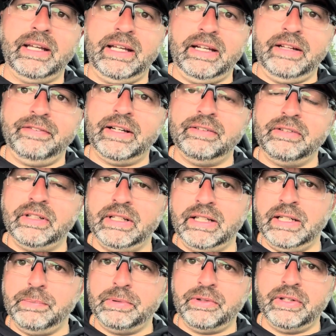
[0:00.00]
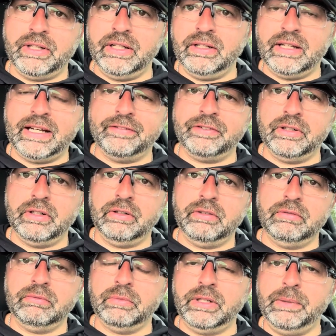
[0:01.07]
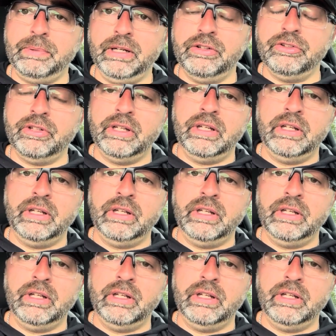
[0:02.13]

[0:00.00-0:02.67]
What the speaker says: 85 to 90% effort when he pitched.